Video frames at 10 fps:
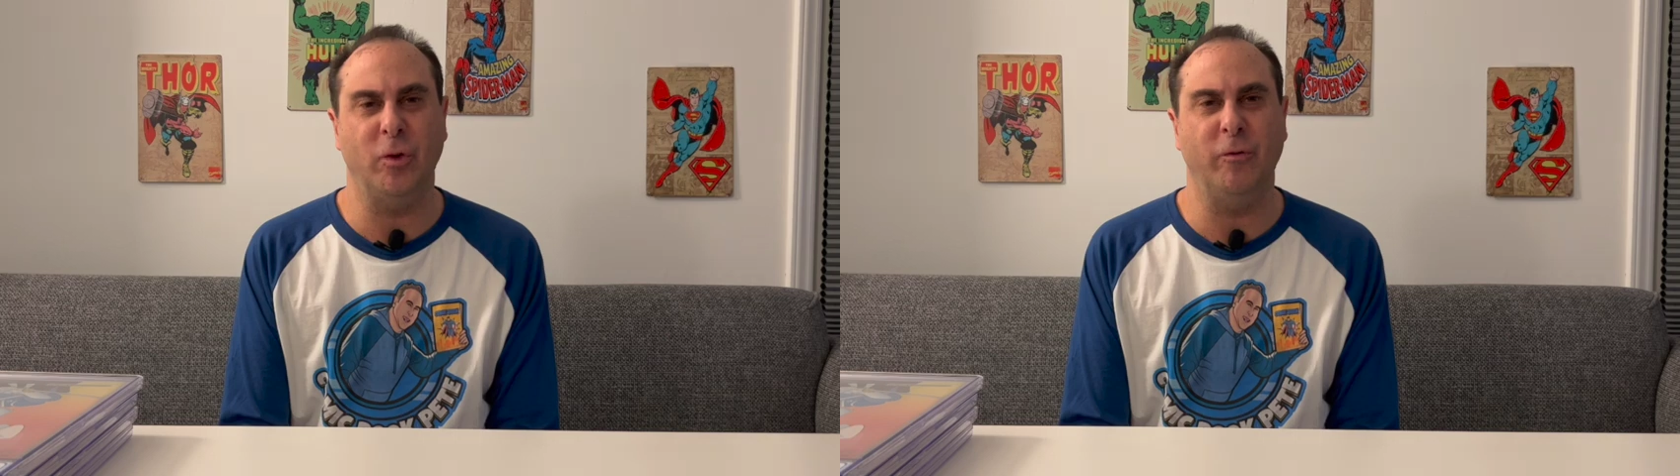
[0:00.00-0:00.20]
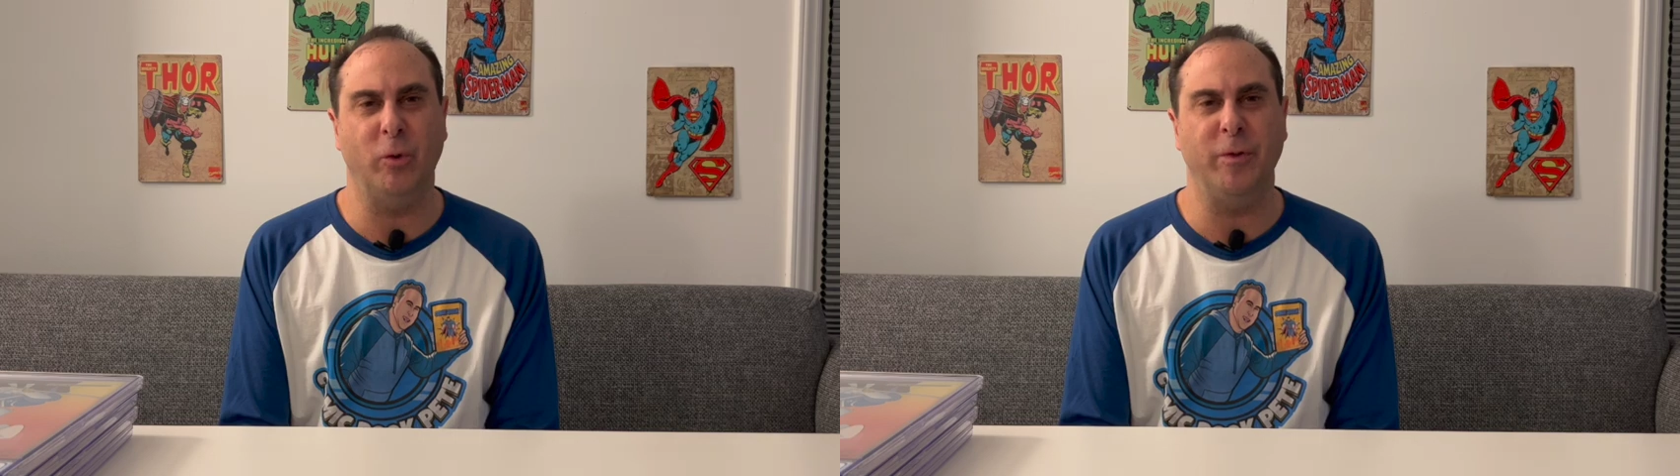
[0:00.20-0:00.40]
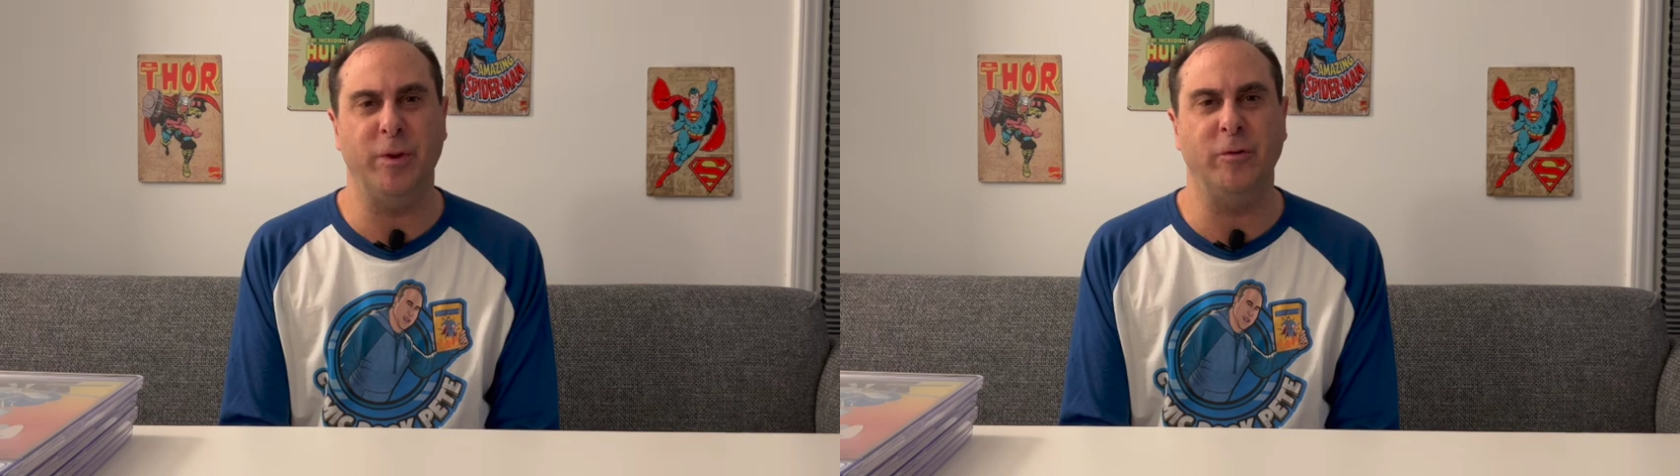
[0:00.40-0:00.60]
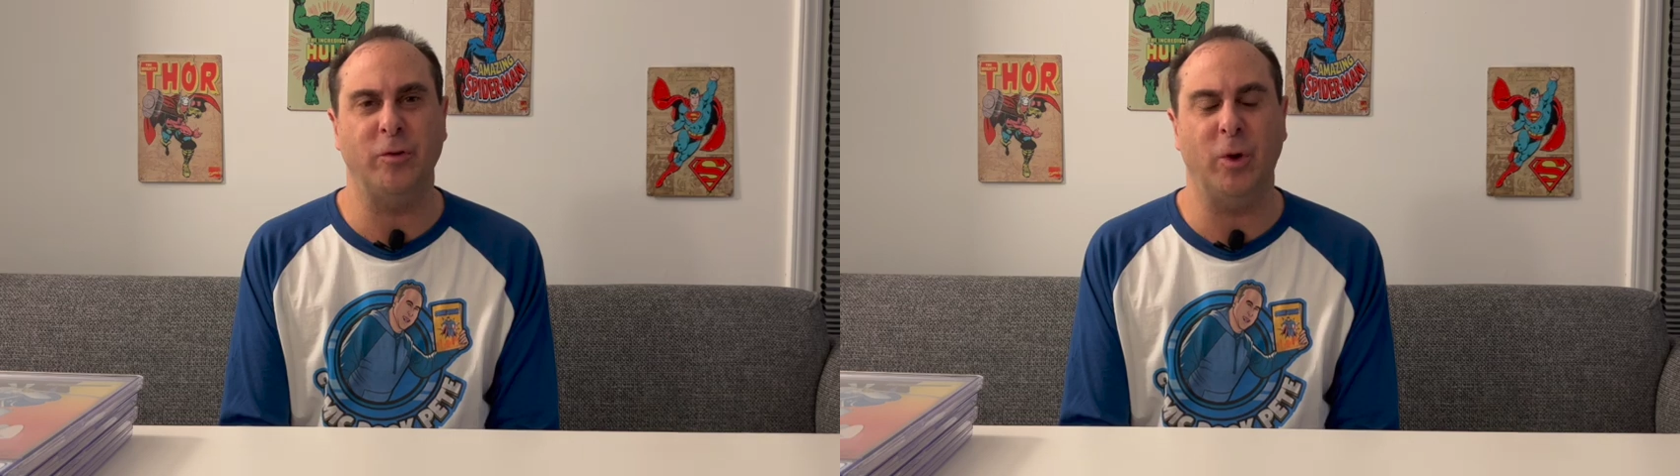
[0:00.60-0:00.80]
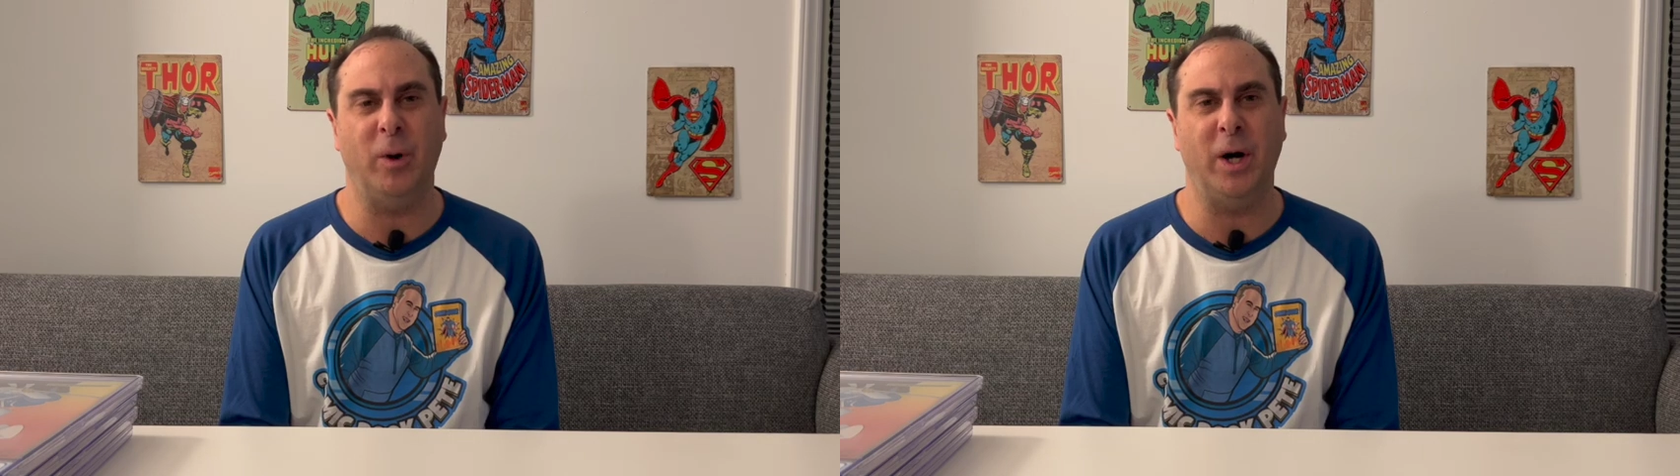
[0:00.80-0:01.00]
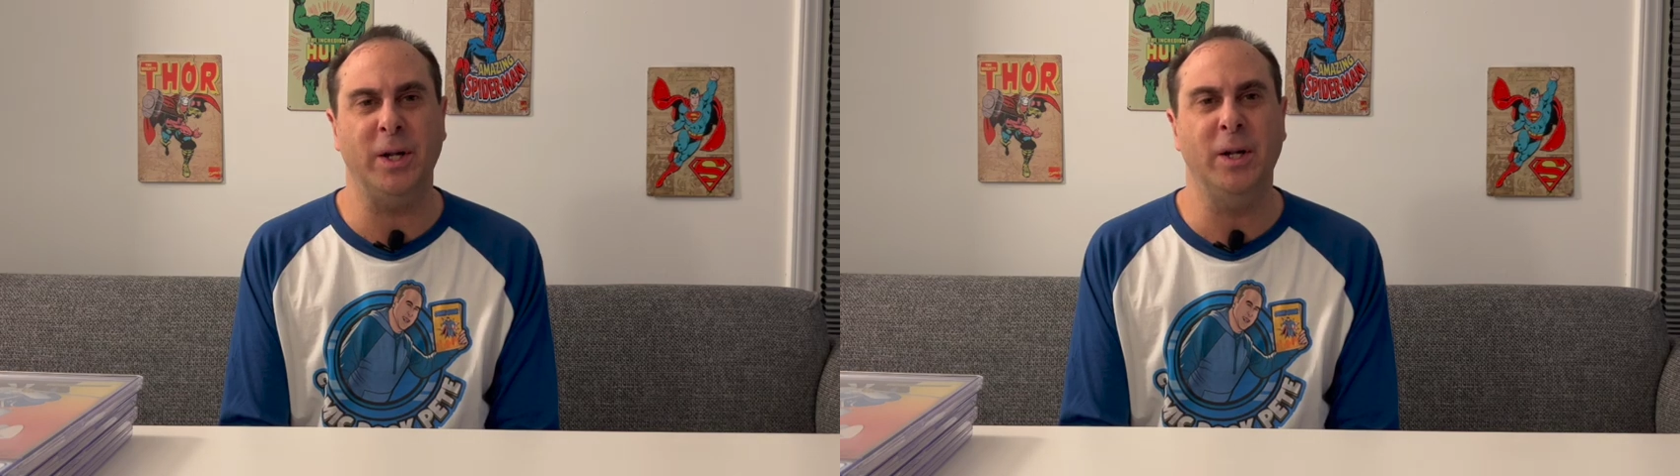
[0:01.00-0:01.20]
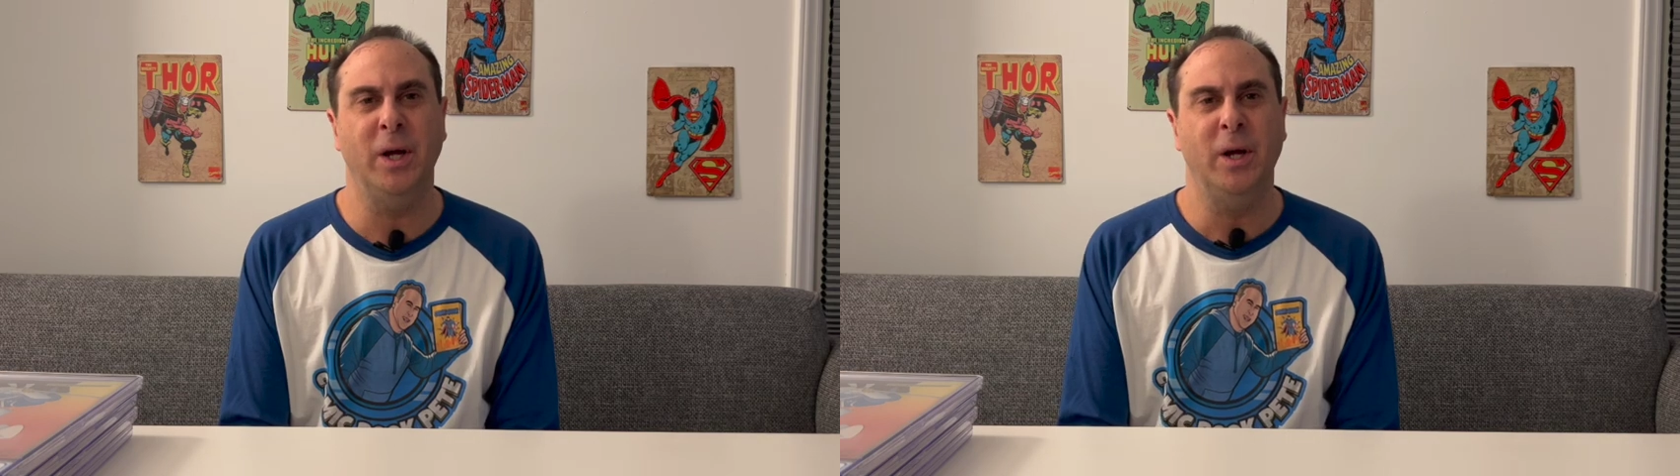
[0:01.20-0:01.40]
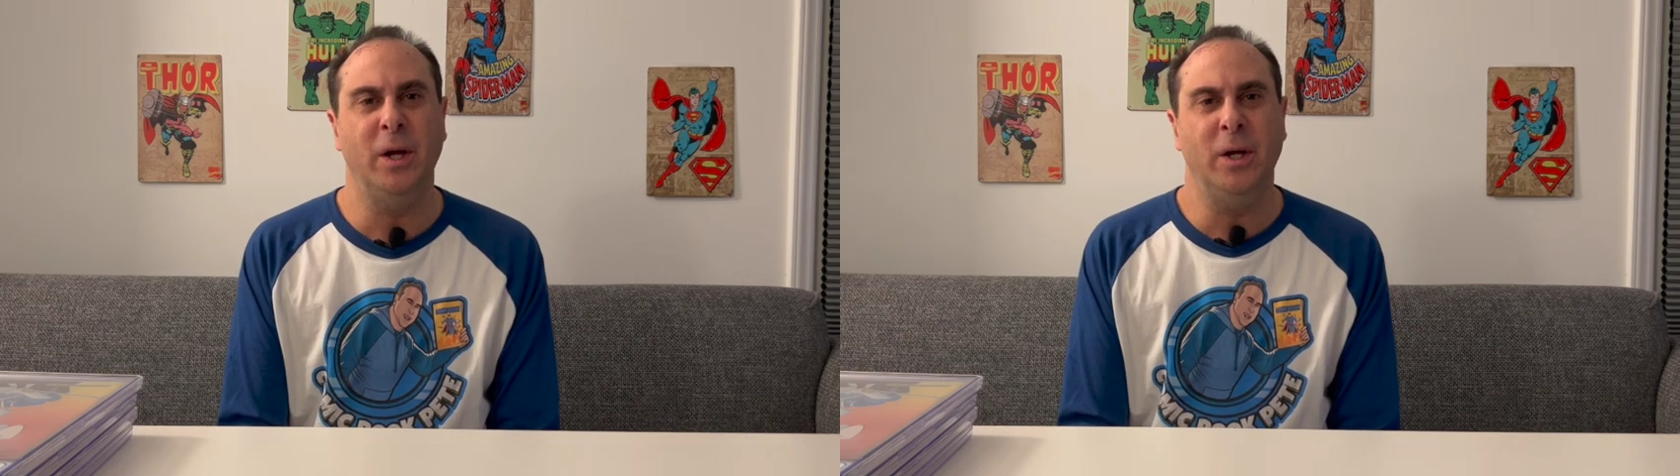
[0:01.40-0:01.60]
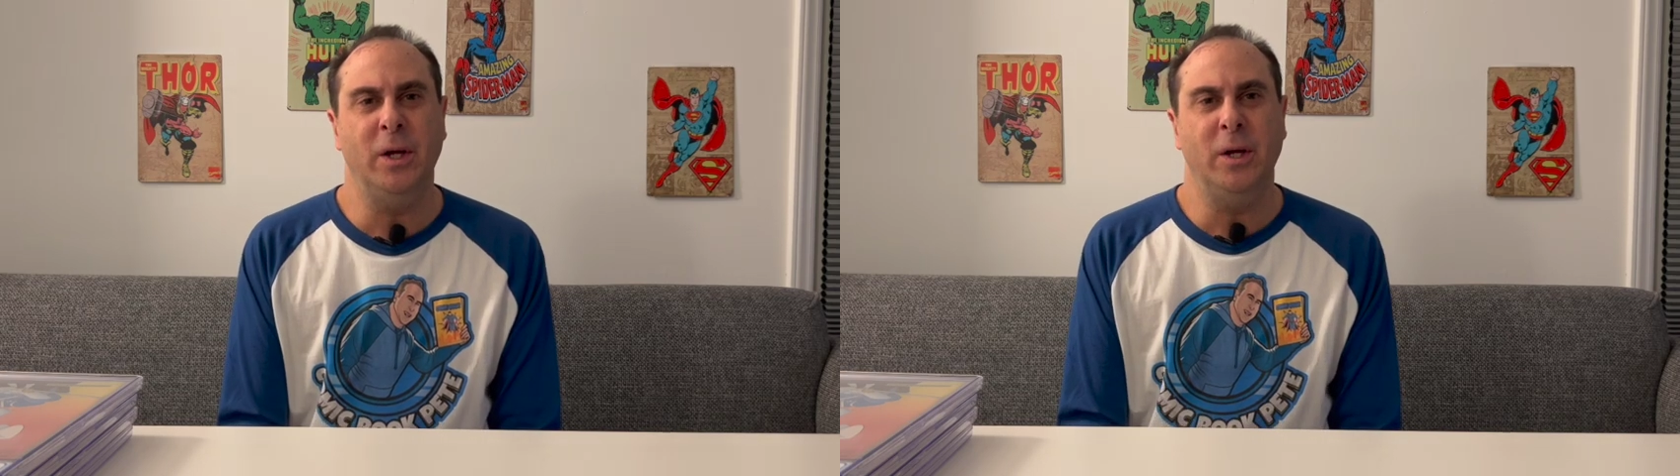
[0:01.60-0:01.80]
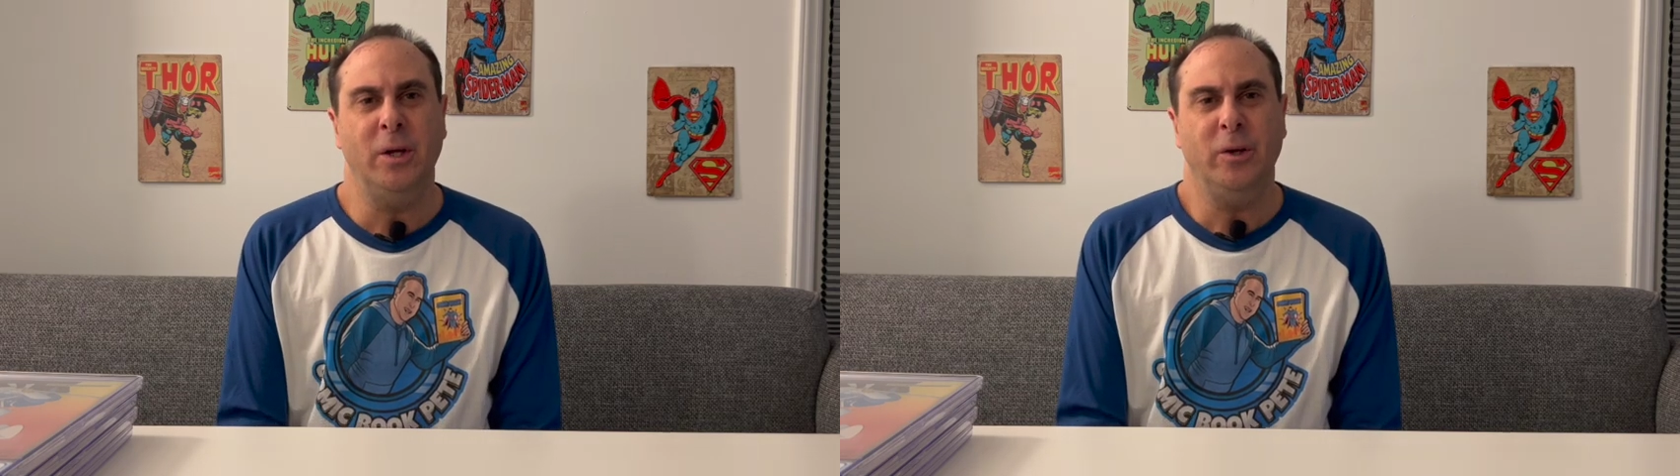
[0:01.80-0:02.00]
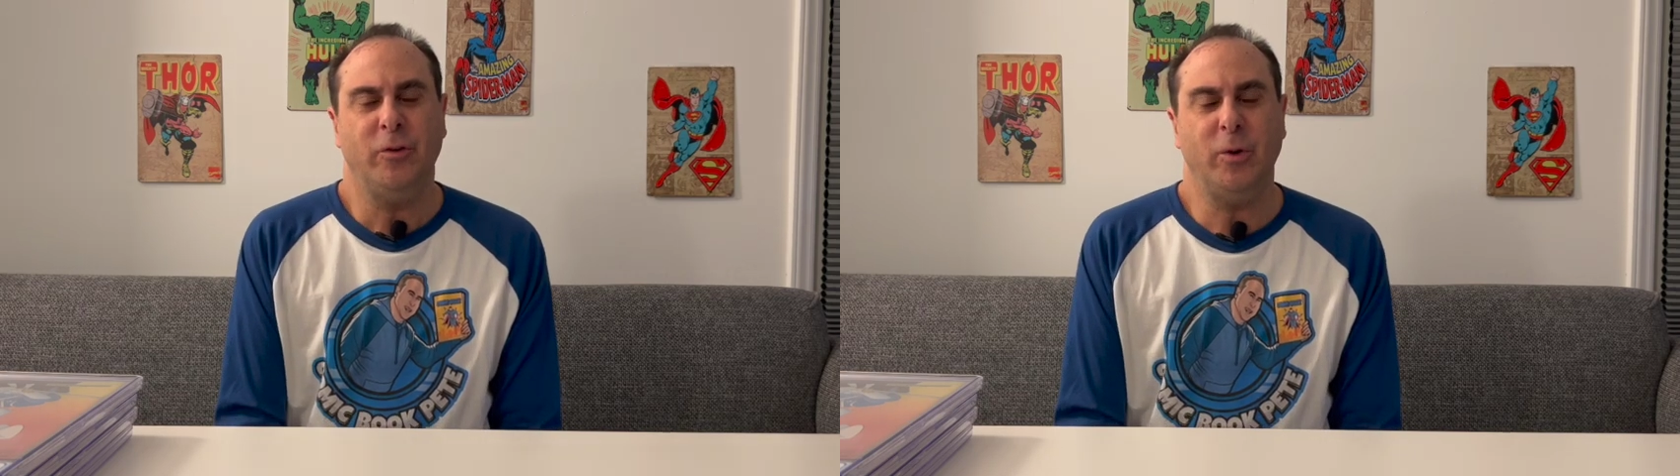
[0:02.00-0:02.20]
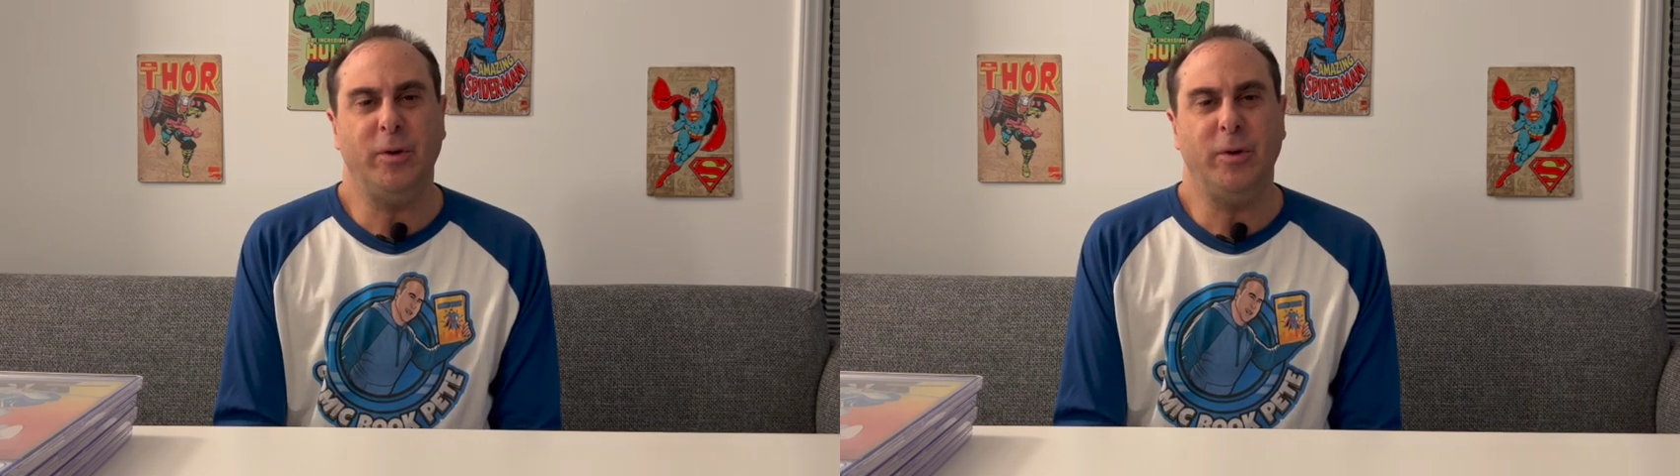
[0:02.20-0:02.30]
forth and so on. So